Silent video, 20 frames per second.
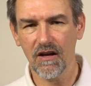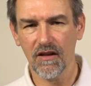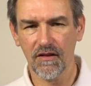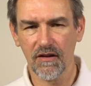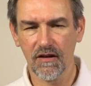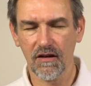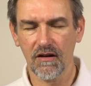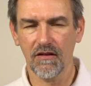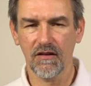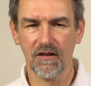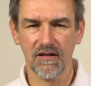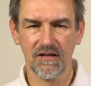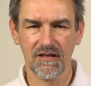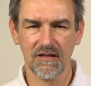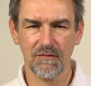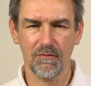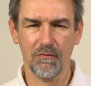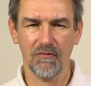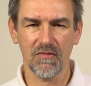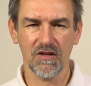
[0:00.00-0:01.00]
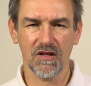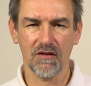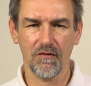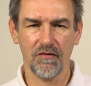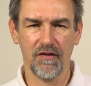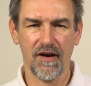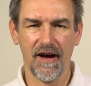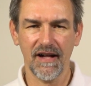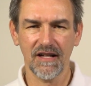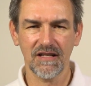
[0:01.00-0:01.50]
The
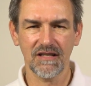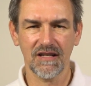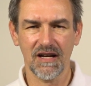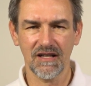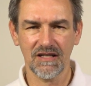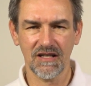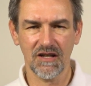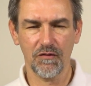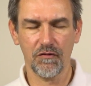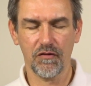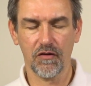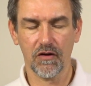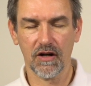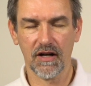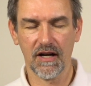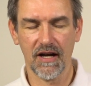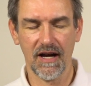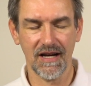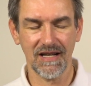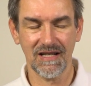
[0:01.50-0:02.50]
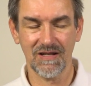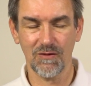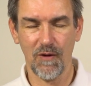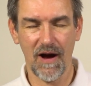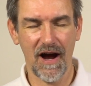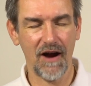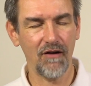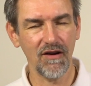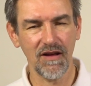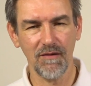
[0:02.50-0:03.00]
file size in 4K is
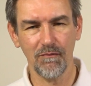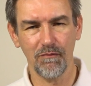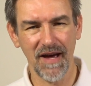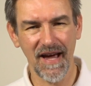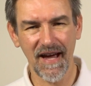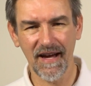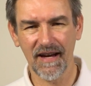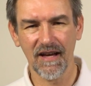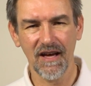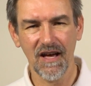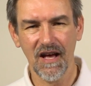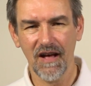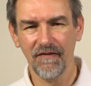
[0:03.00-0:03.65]
very big,